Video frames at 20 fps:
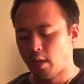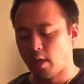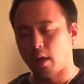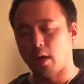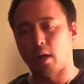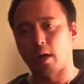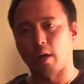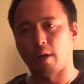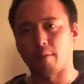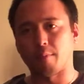
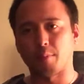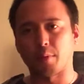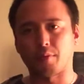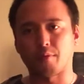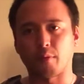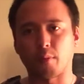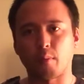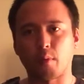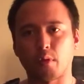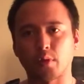But
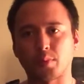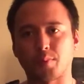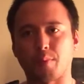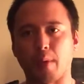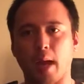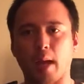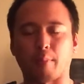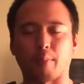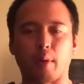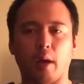for most
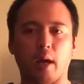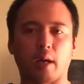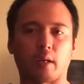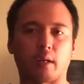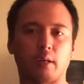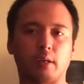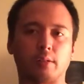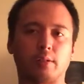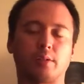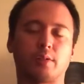
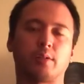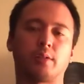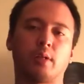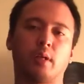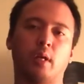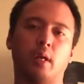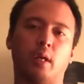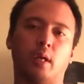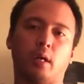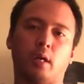backpackers,
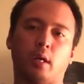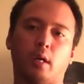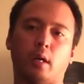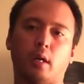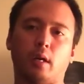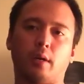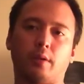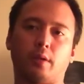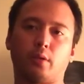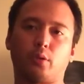
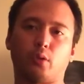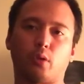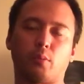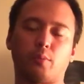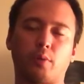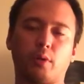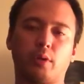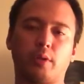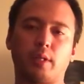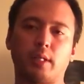the
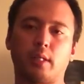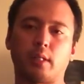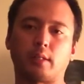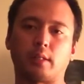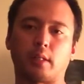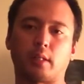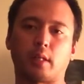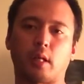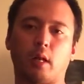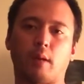durability
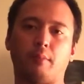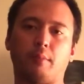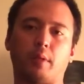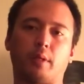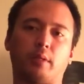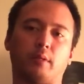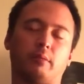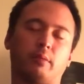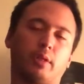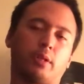doesn't come
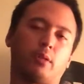in,